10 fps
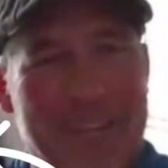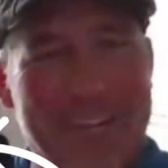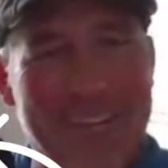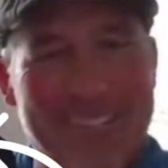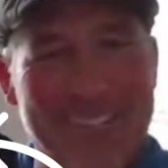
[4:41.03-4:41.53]

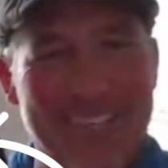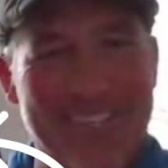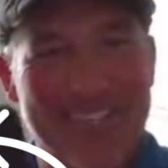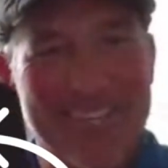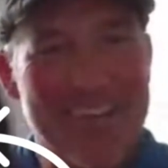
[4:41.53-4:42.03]
here.
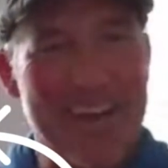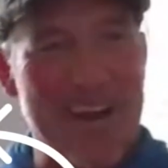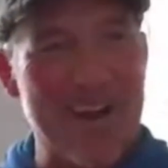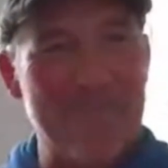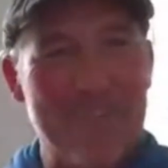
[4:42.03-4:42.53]
So,
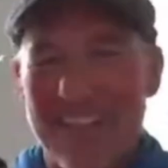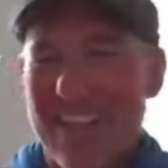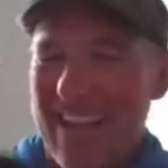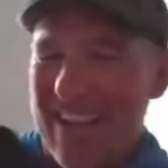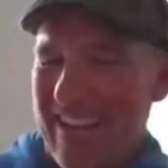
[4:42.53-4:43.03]
awesome.
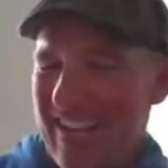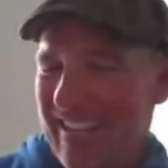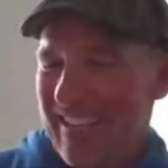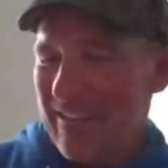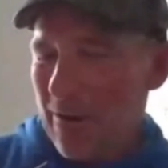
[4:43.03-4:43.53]

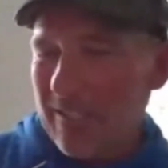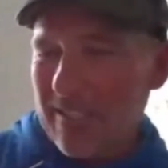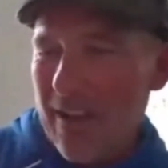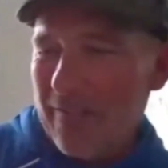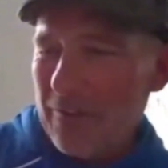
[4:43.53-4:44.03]
And the
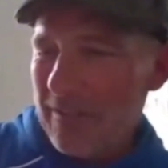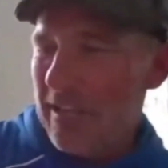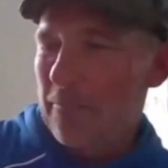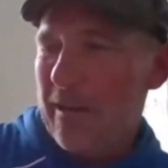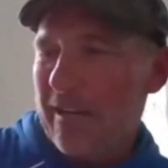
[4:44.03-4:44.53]
girls loved it. We
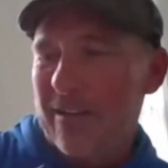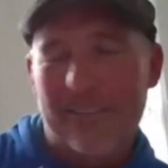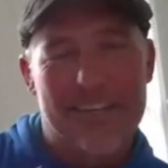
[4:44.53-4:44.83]
had to pick out the